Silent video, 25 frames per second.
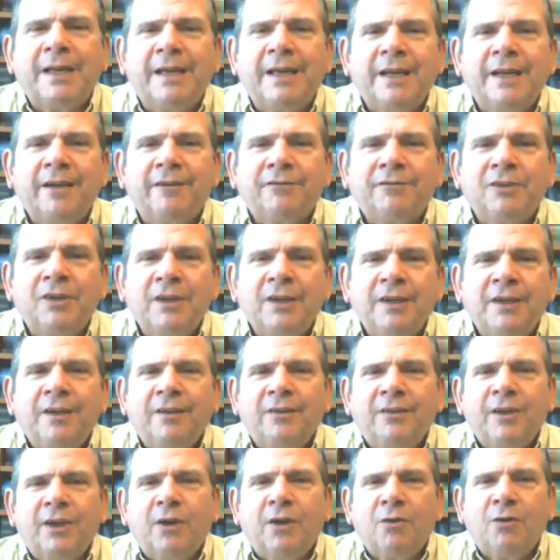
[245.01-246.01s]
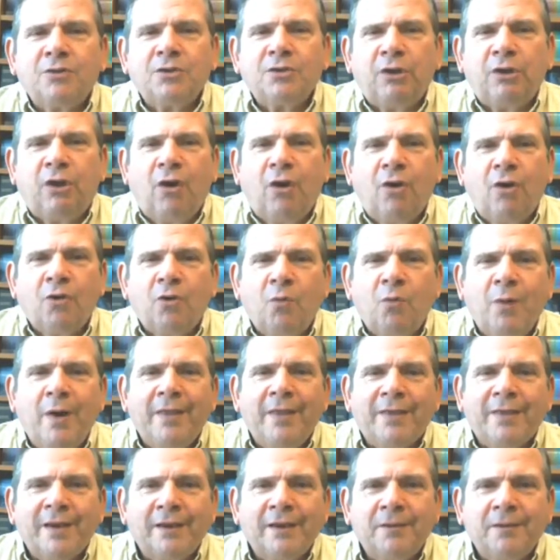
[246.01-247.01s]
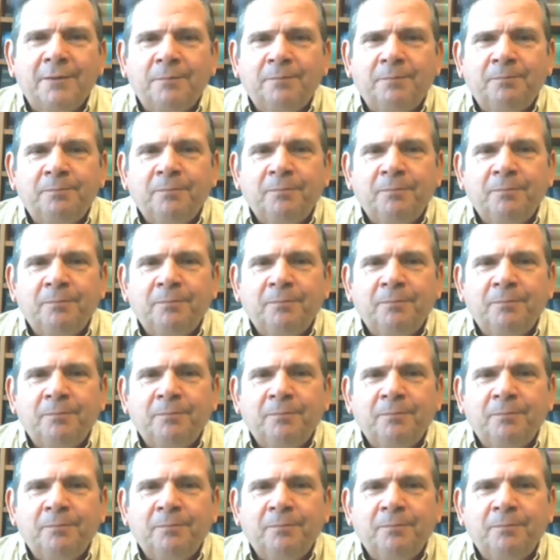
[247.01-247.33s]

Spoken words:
gift that goes along with it.